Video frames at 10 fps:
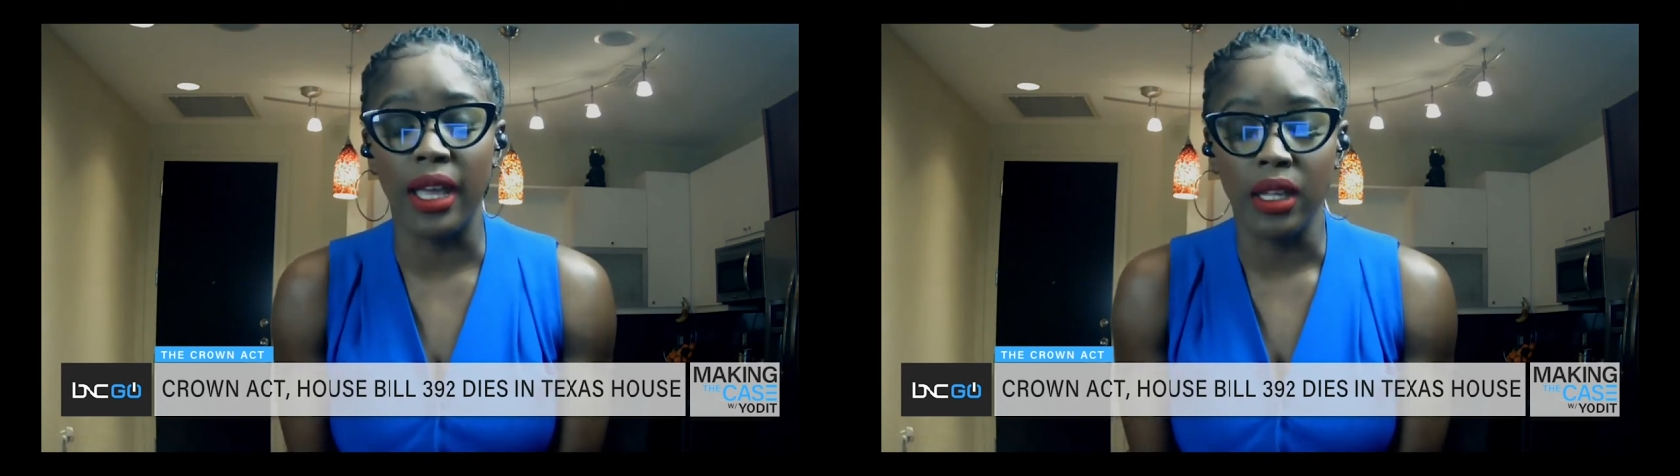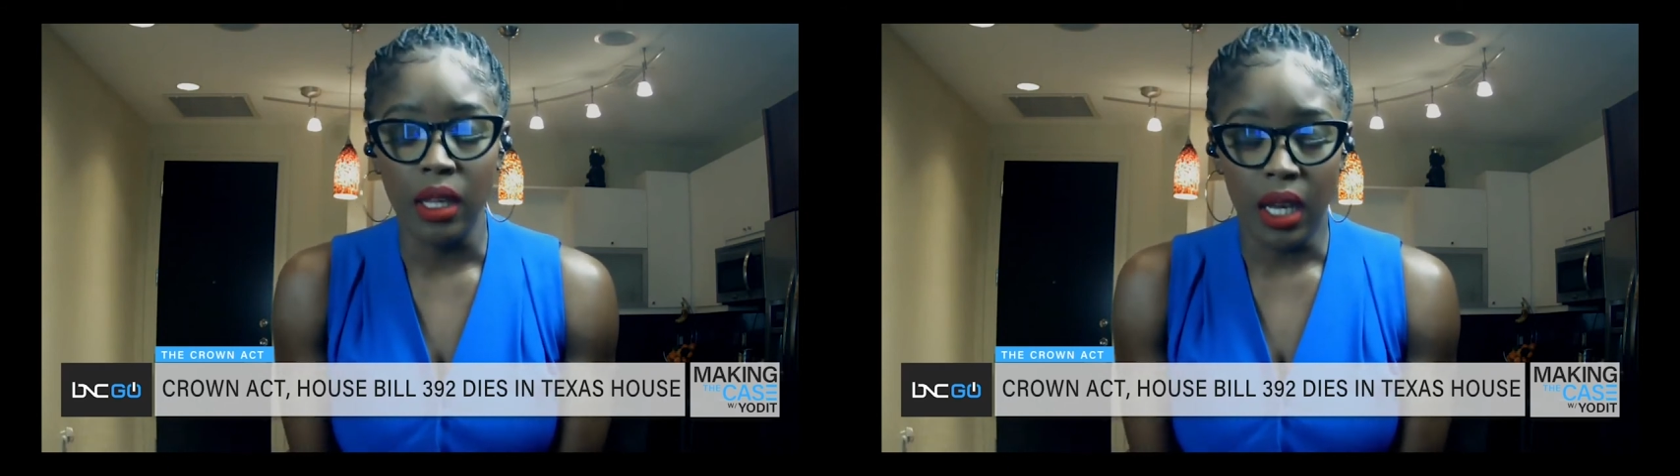
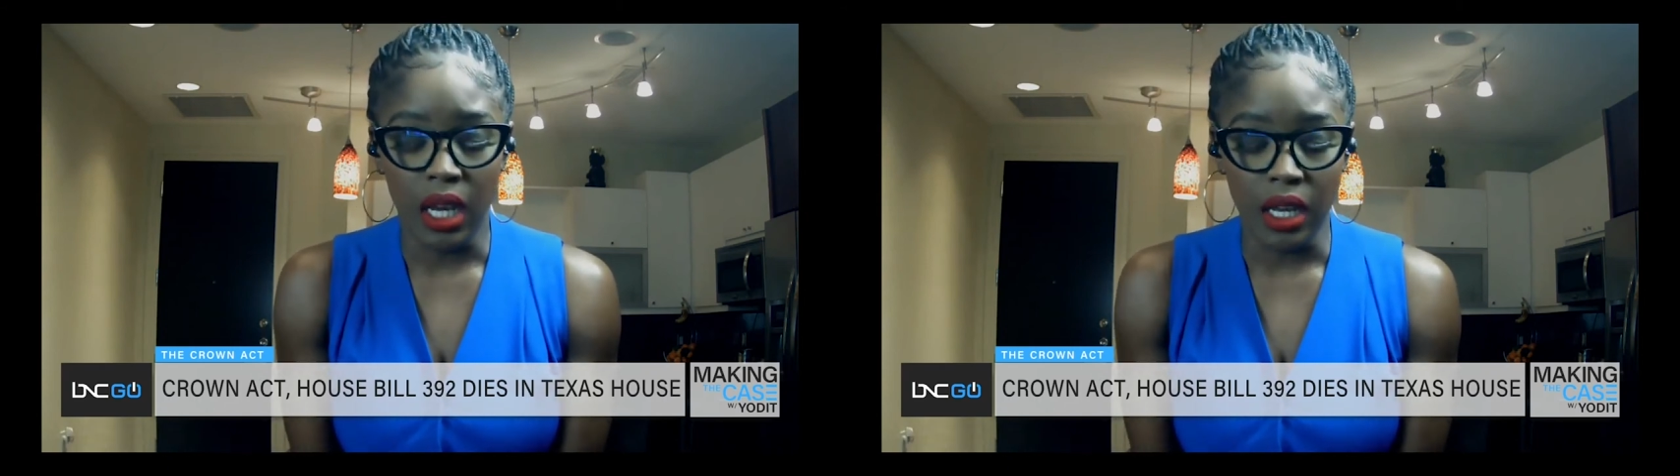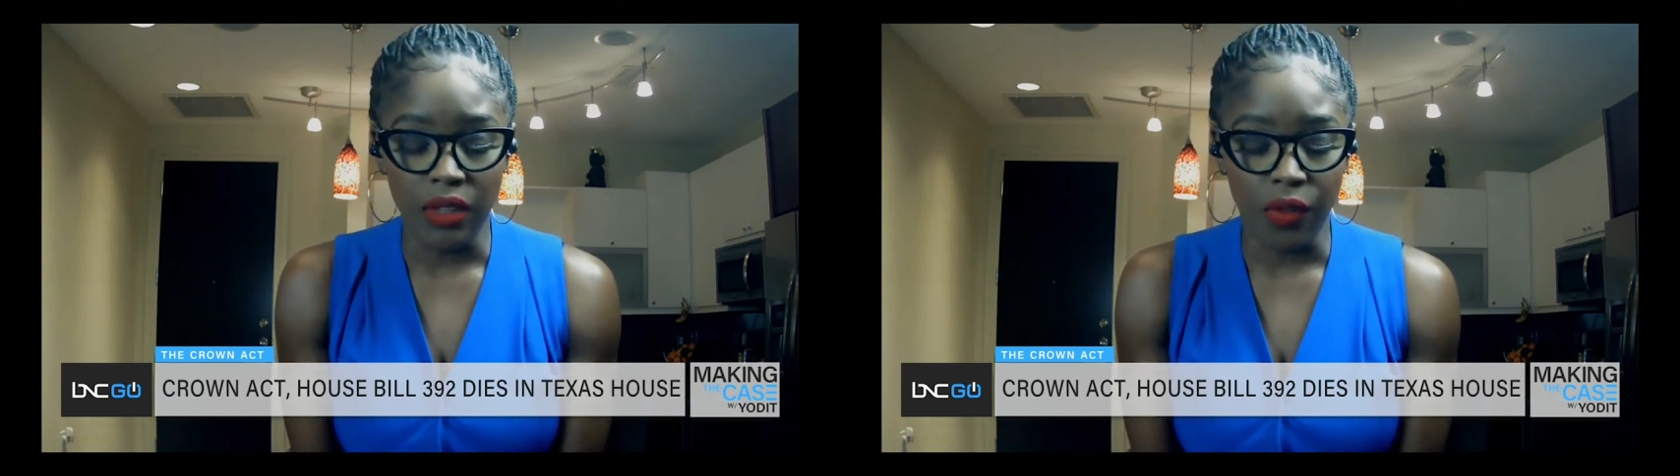
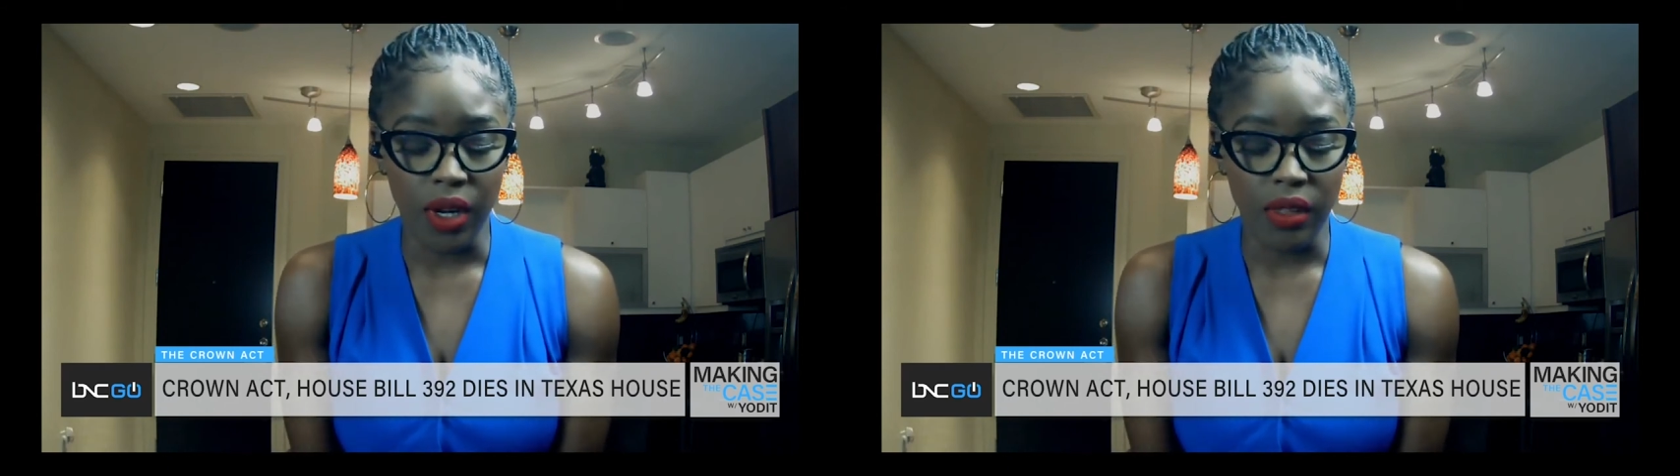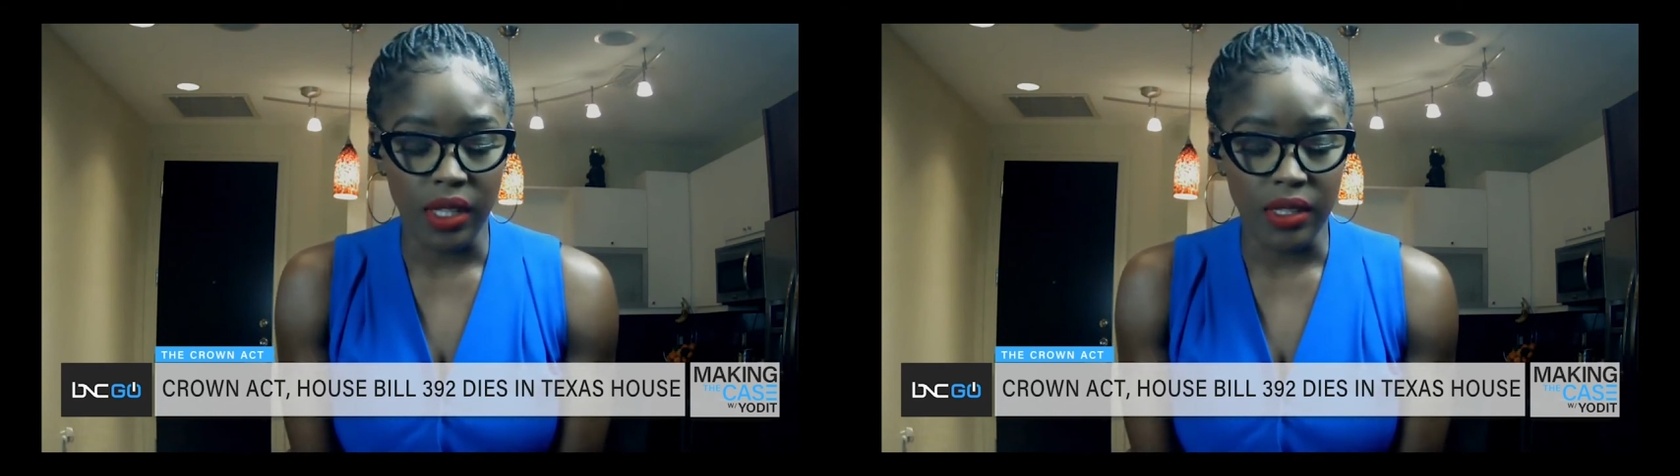in front
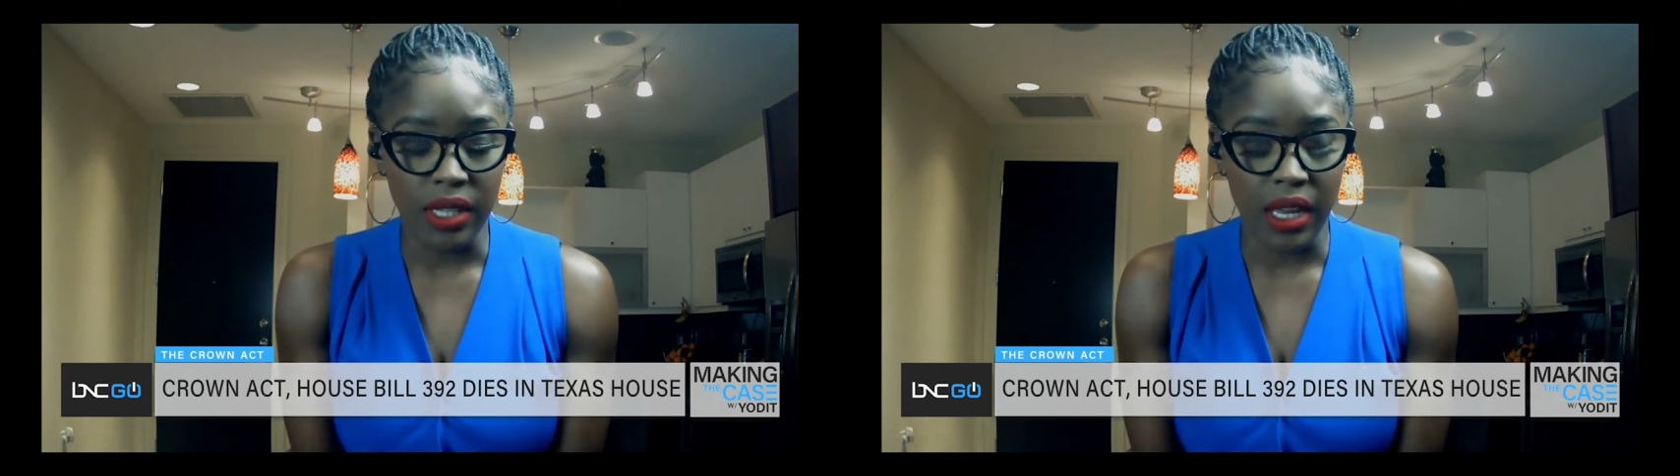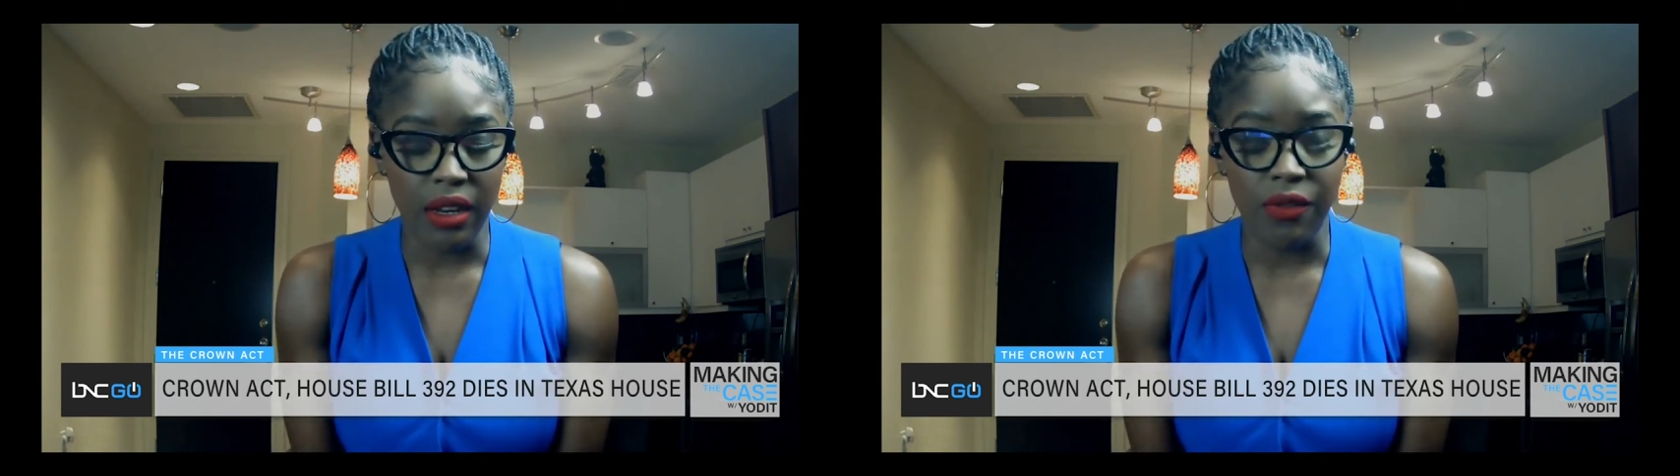of the
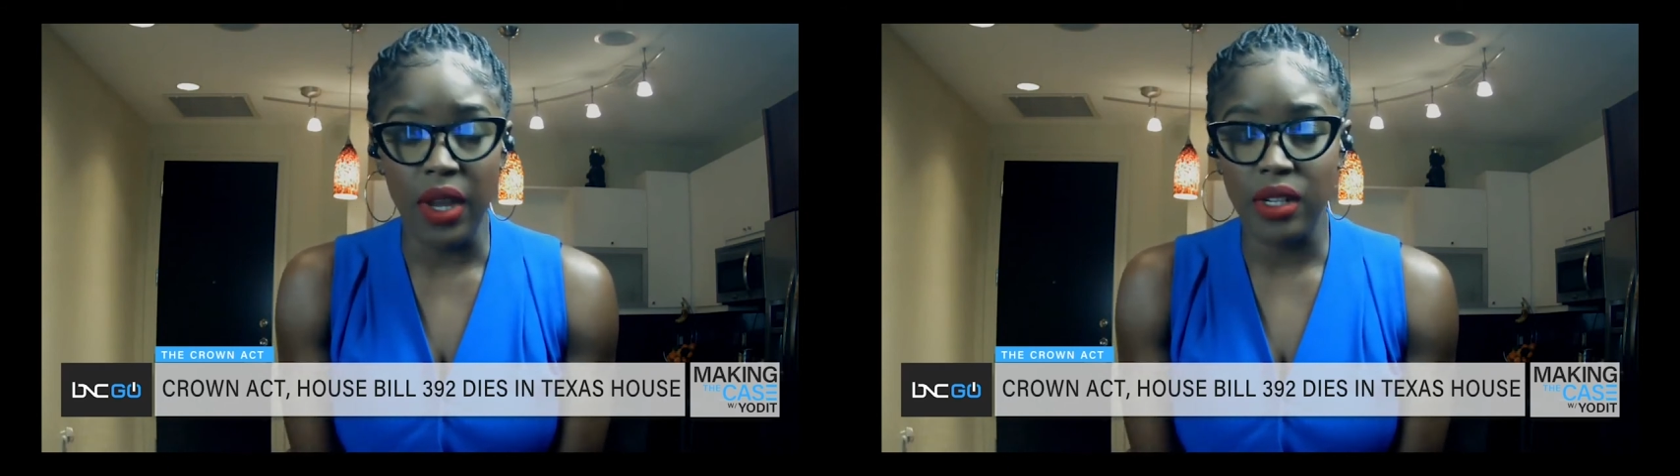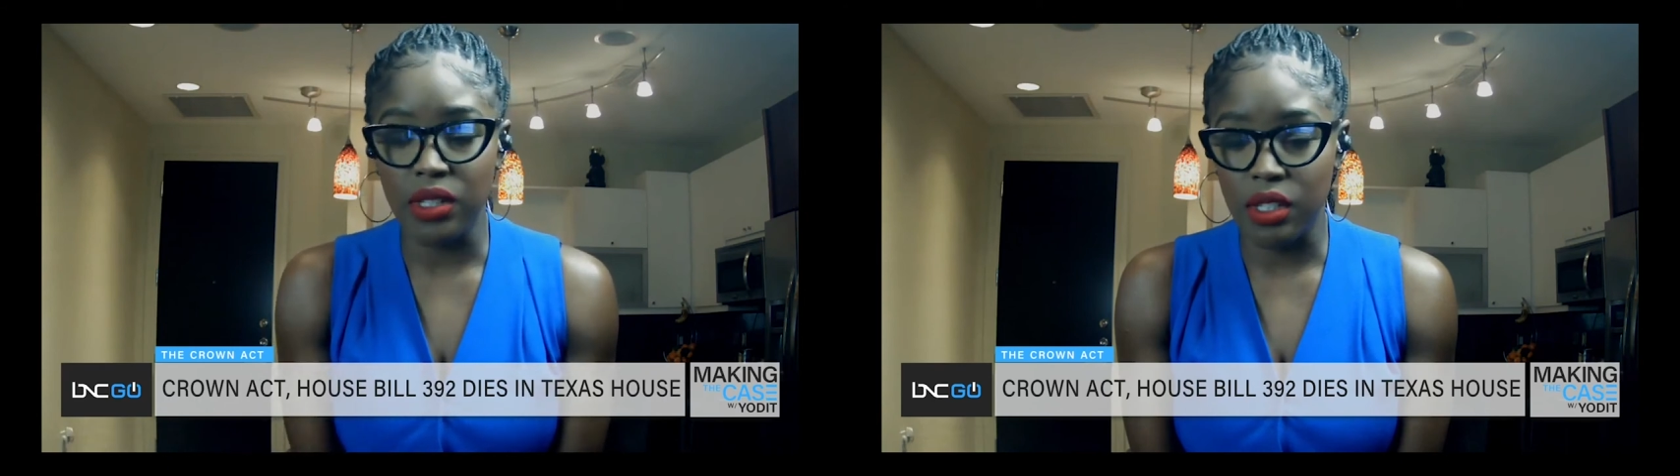State Affairs